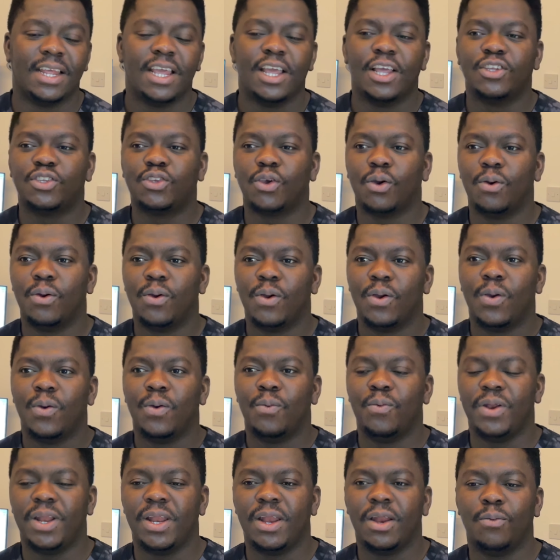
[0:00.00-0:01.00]
So
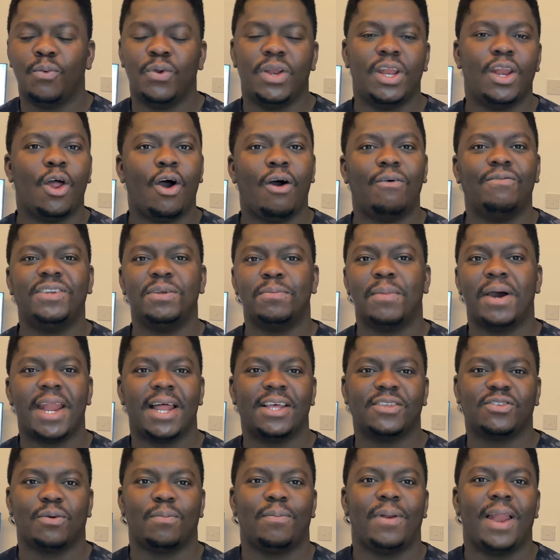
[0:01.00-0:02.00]
with the law of demand and
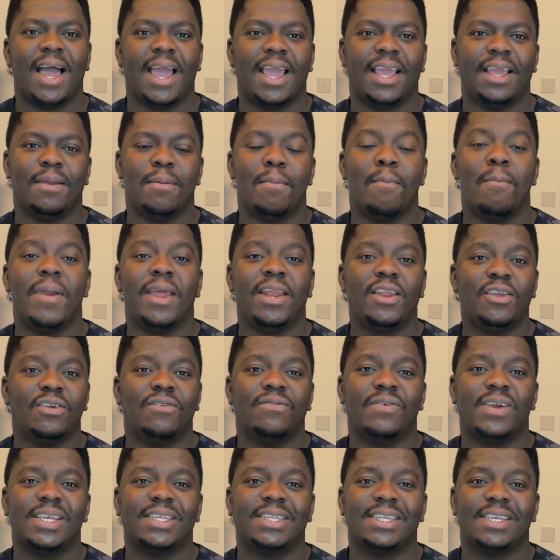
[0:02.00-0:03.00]
supply, many
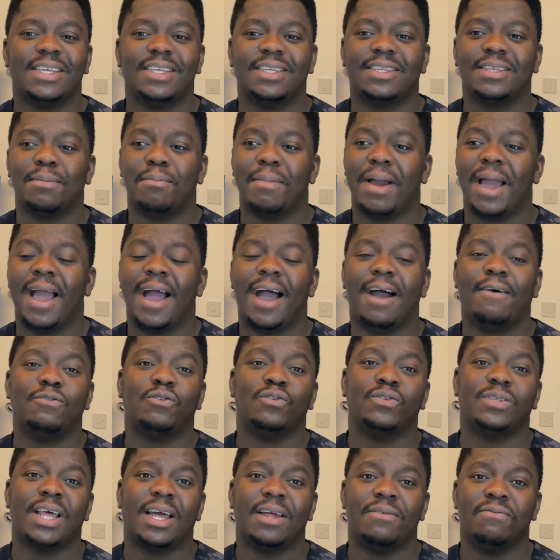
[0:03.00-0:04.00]
universities might have to
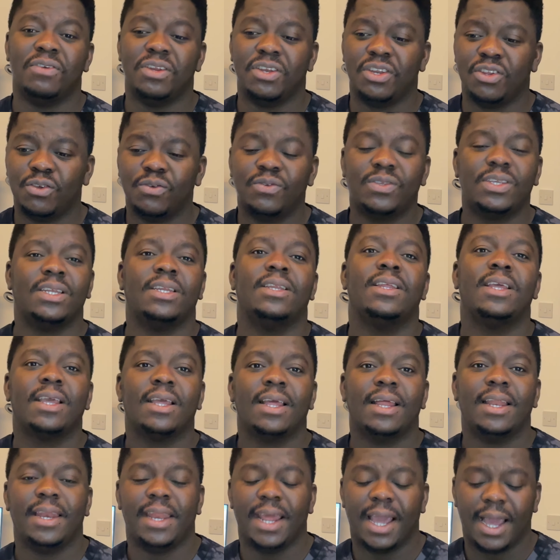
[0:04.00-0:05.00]
start reducing
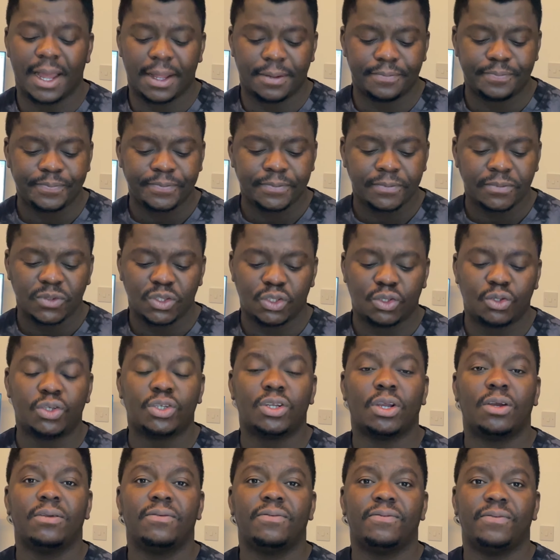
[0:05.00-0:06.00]
their
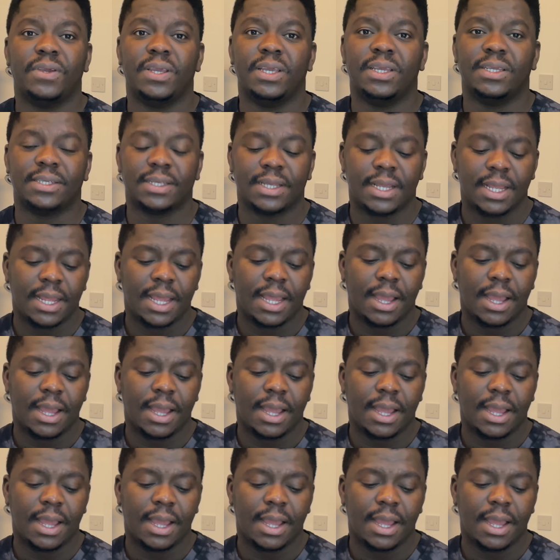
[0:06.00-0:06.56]
tuition fees,